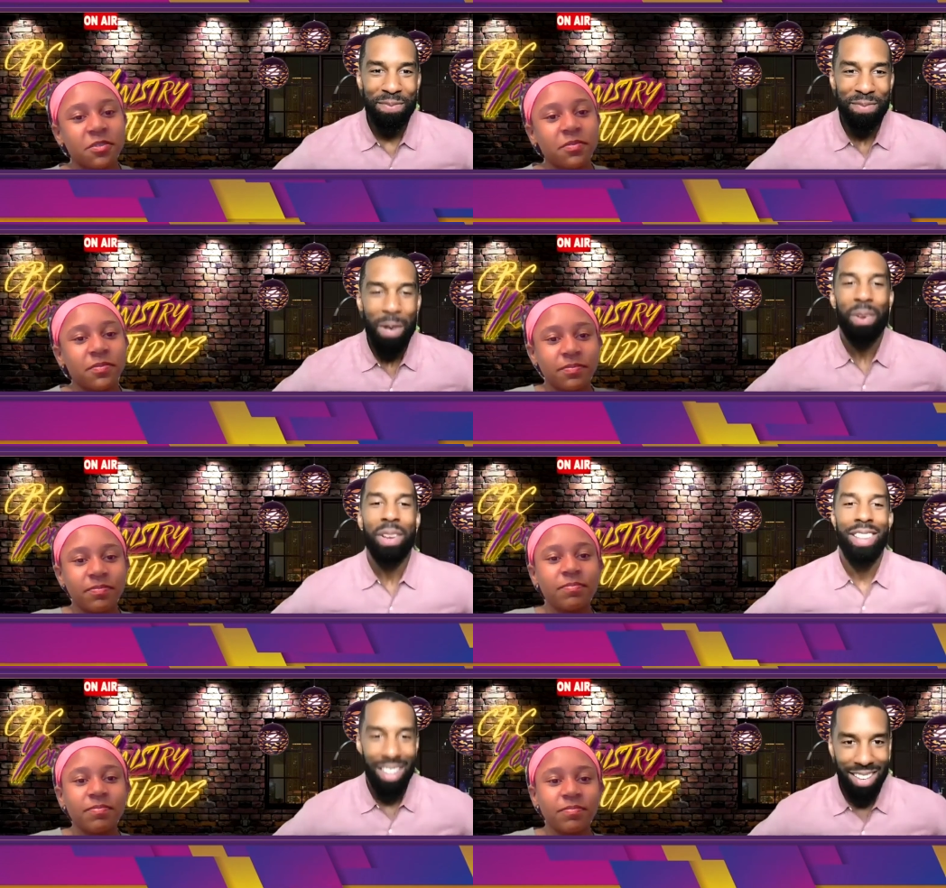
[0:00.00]
Speaker 1: Okay.
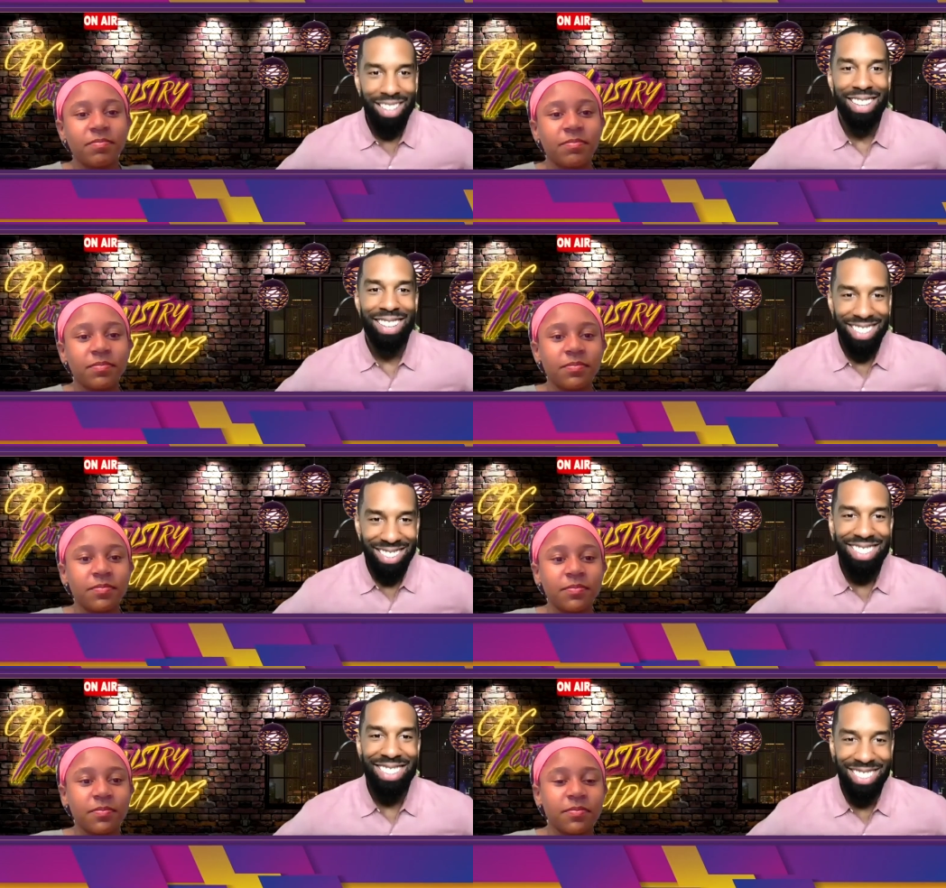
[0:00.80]

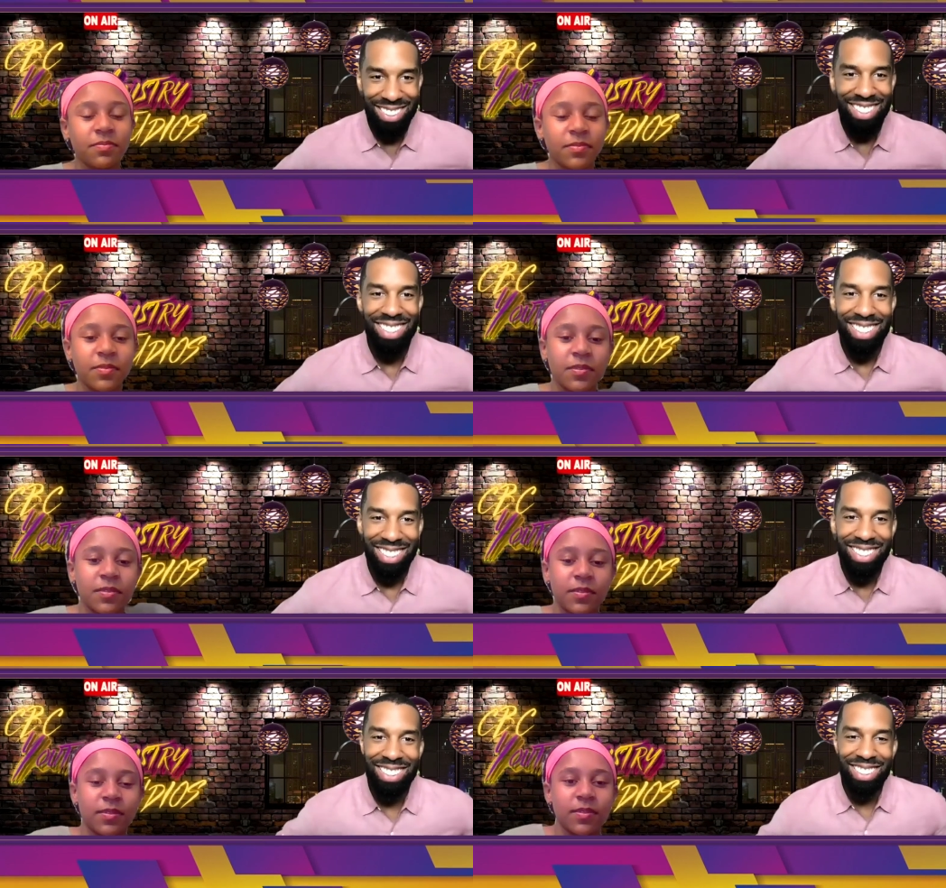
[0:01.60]
Good.
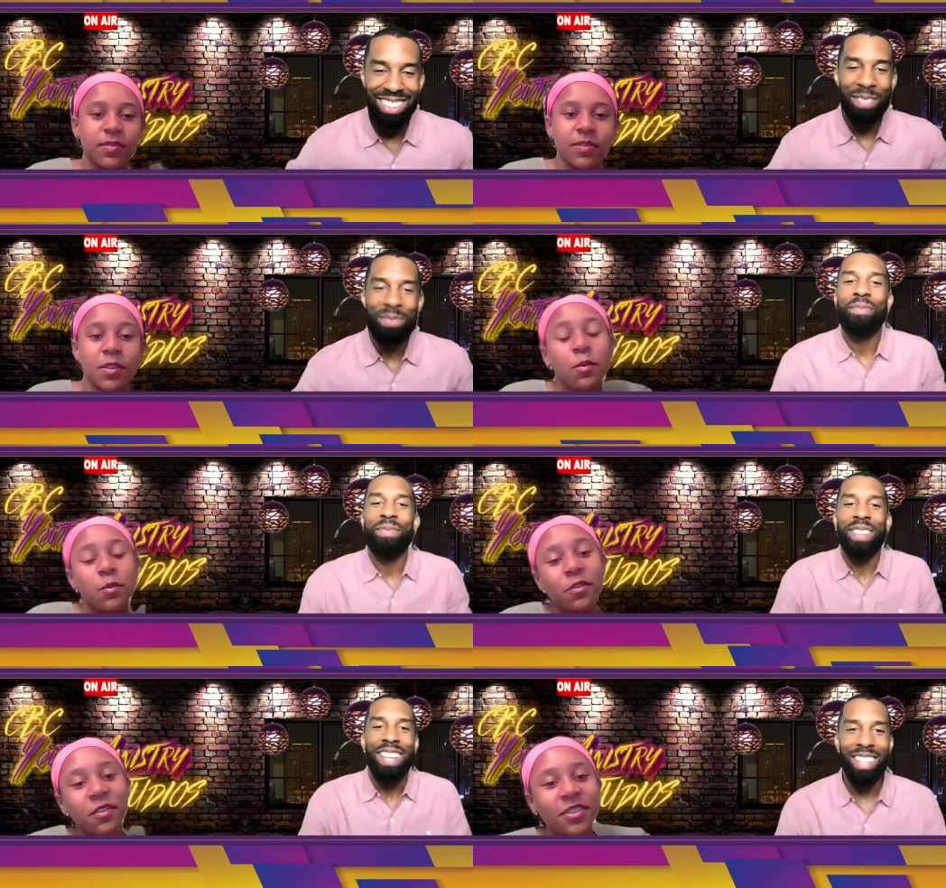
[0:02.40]
Good.
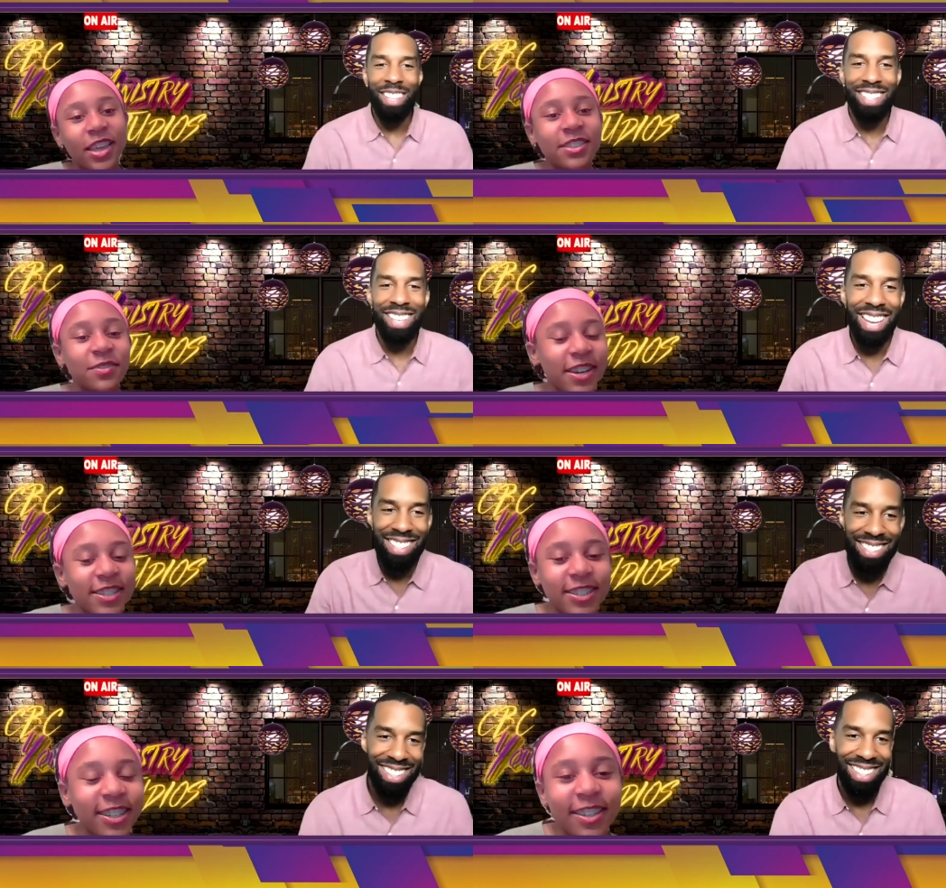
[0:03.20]
Speaker 2: Well, thanks for
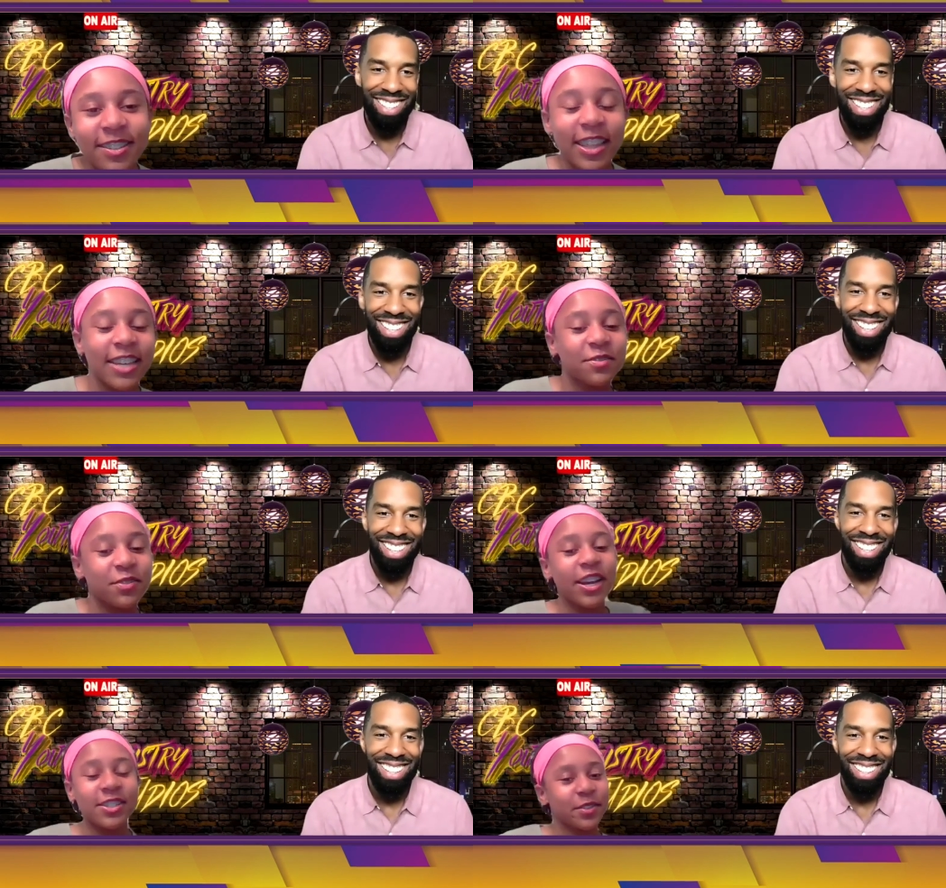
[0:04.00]
answering. Thanks for
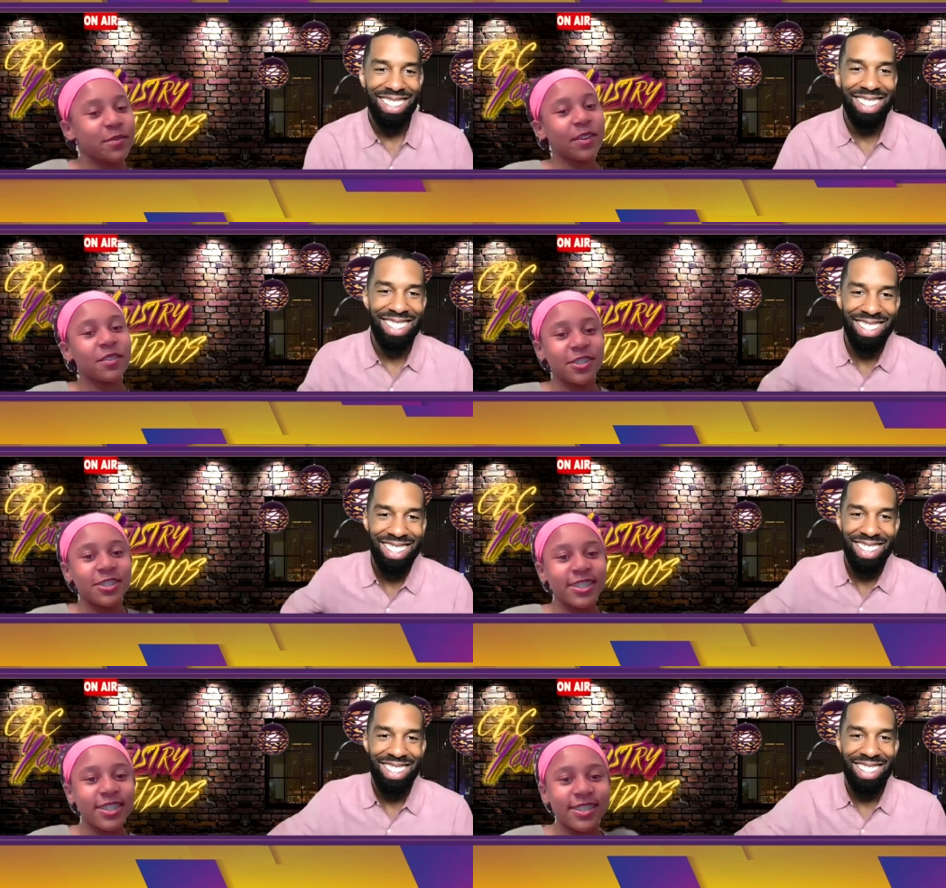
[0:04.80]
answering my
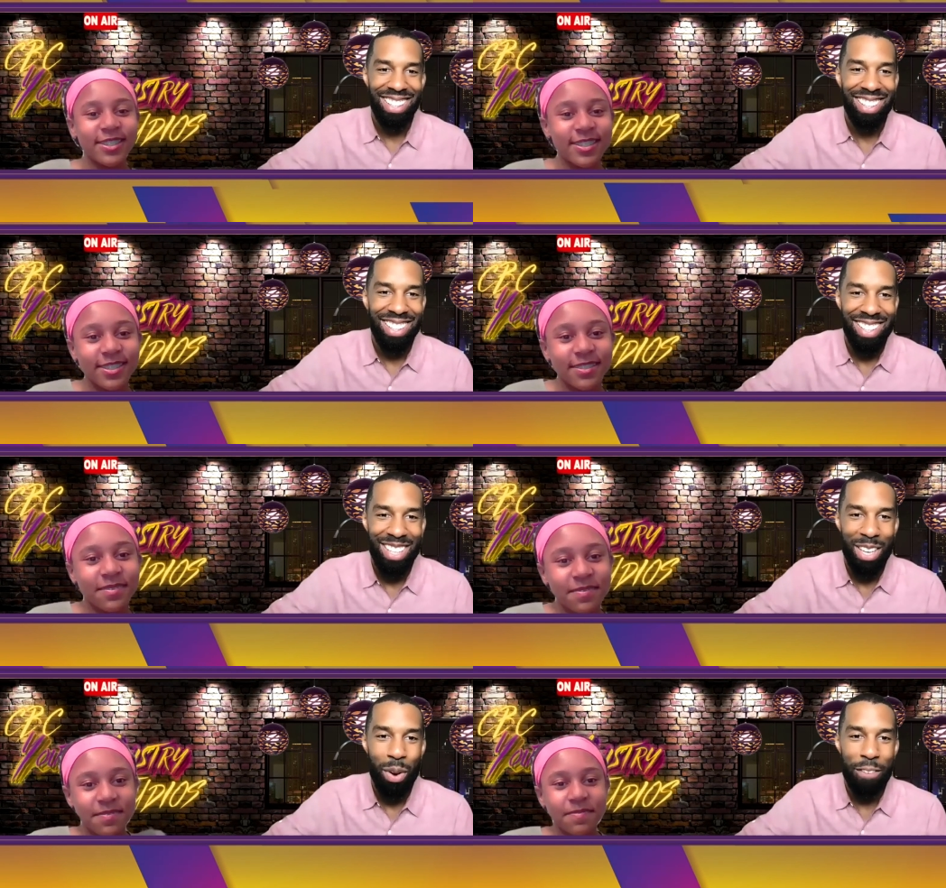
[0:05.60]
questions.
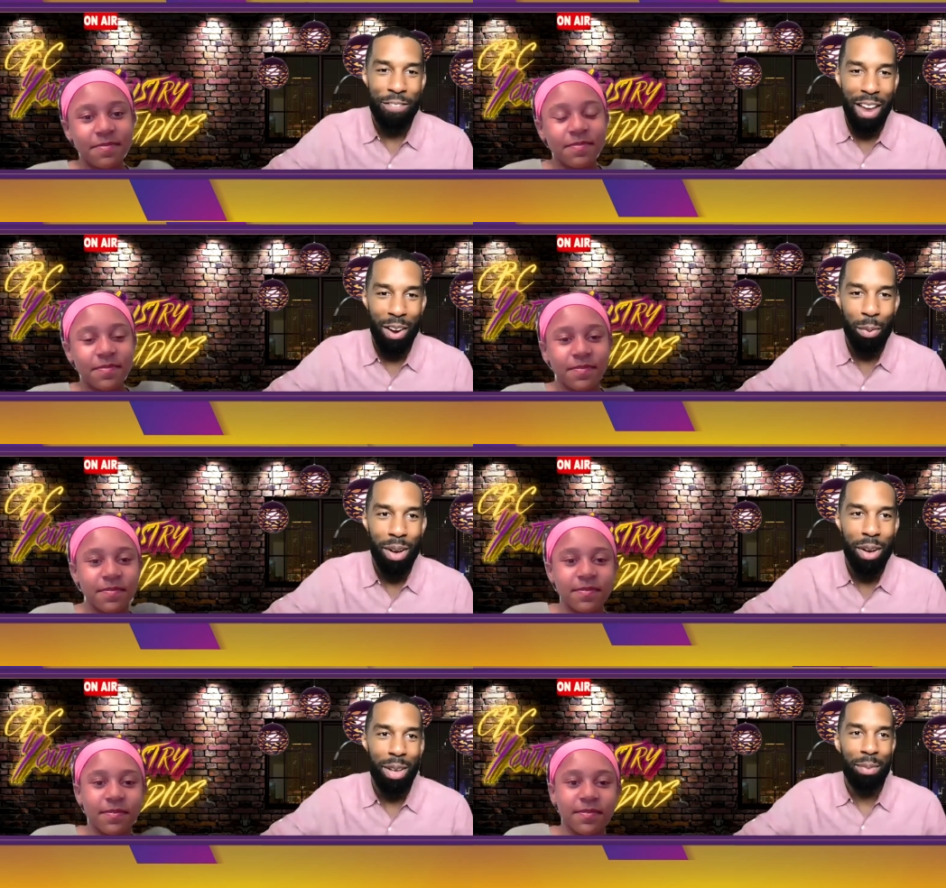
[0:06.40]
Speaker 1: You're very
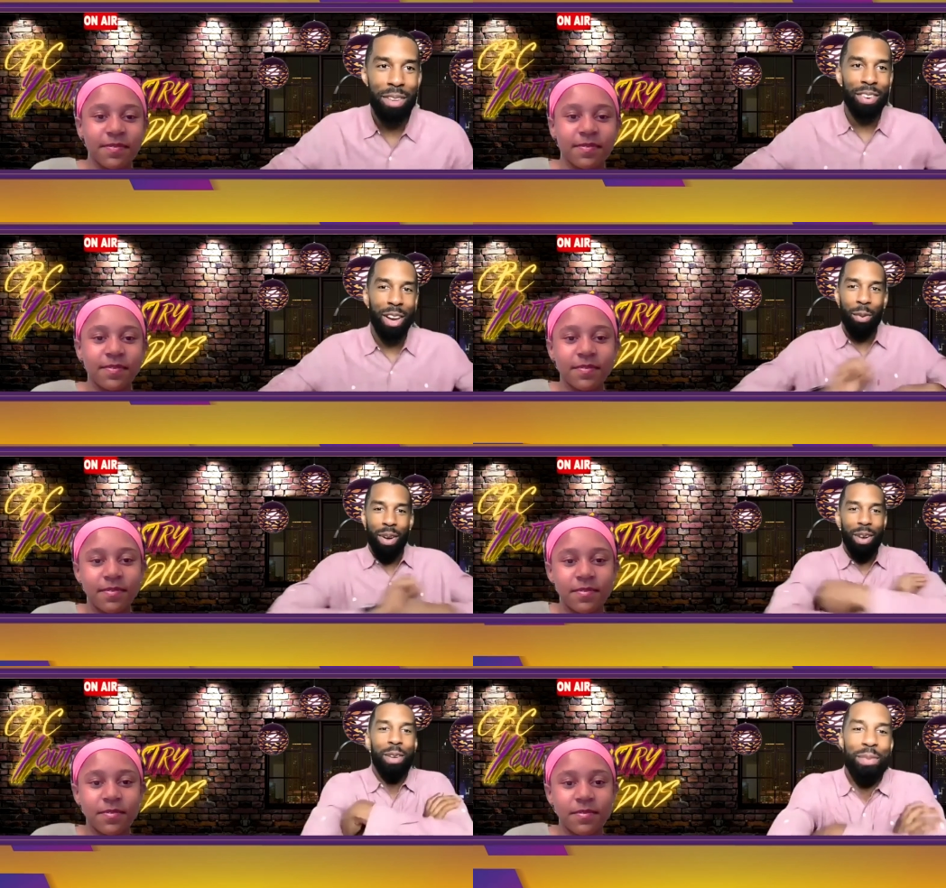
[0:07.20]
welcome. You're very
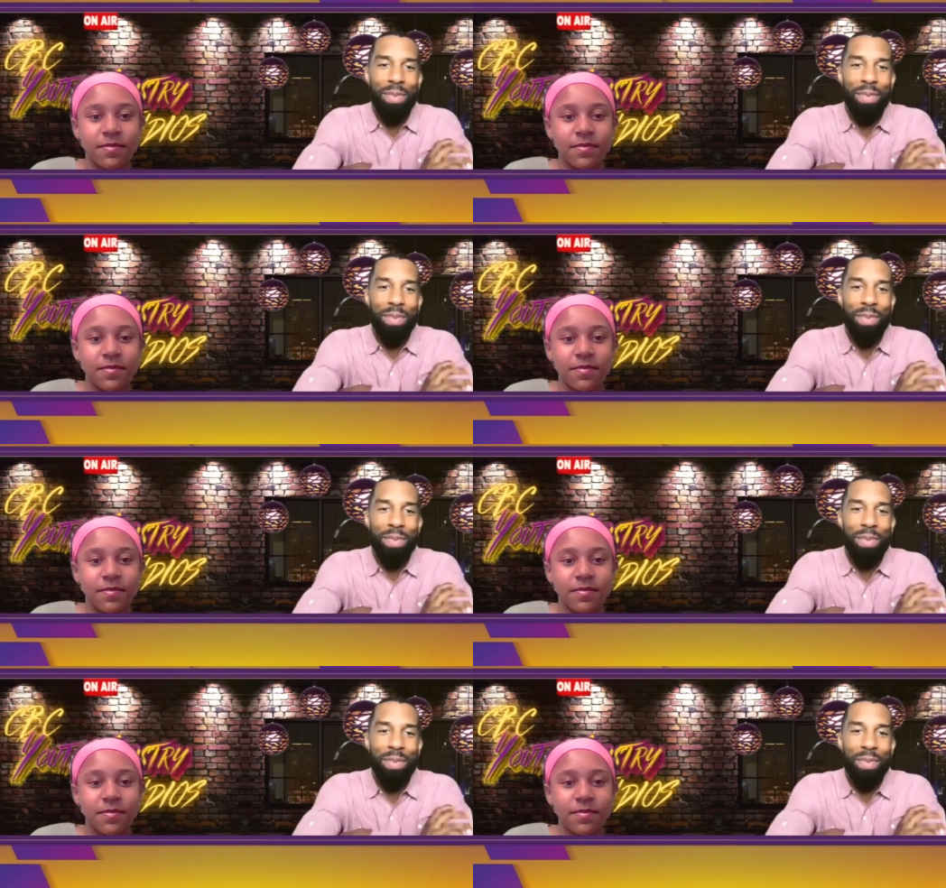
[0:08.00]
welcome.